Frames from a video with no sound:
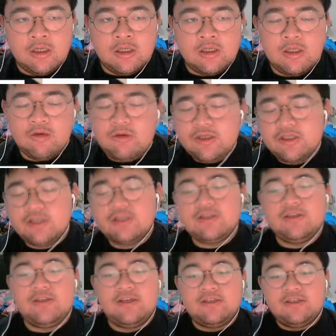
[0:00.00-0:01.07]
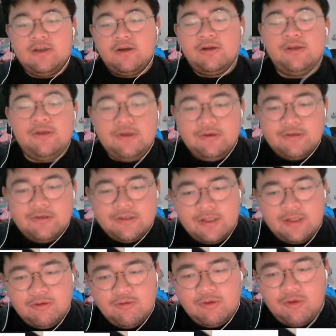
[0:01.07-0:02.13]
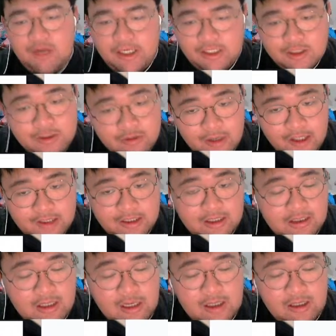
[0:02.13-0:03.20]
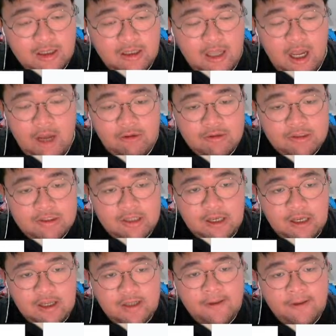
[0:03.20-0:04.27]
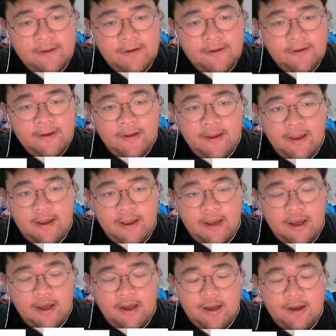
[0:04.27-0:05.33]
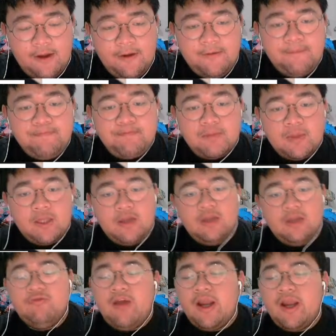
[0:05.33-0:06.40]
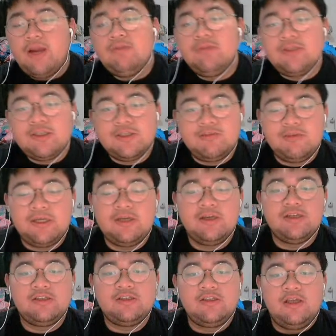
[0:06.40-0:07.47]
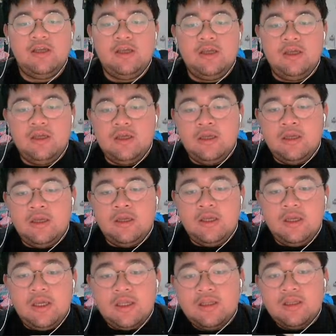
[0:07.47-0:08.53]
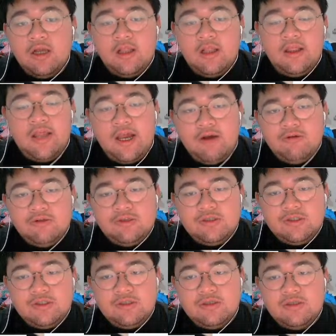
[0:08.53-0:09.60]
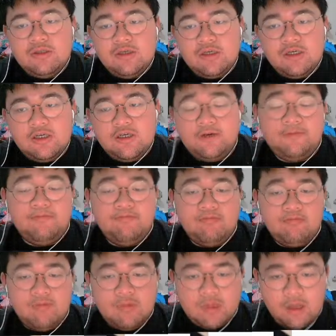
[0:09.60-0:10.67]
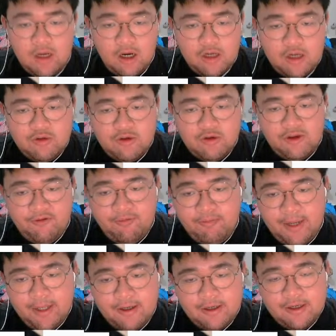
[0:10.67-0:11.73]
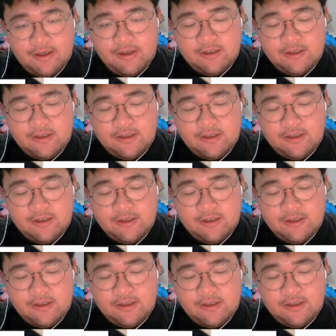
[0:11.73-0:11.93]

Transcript: The reason slicks are used in racetracks and not in outside uh, environments is because it allows the car to have better